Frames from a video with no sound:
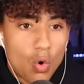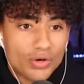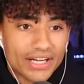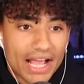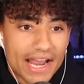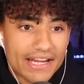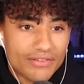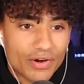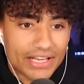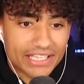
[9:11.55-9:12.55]
Oh, can I hide
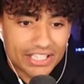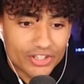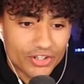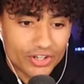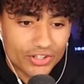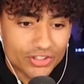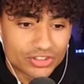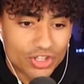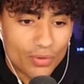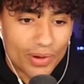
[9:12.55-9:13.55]
it right here?
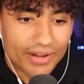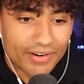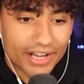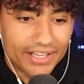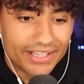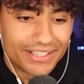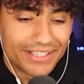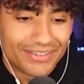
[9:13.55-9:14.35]
There's no way, right?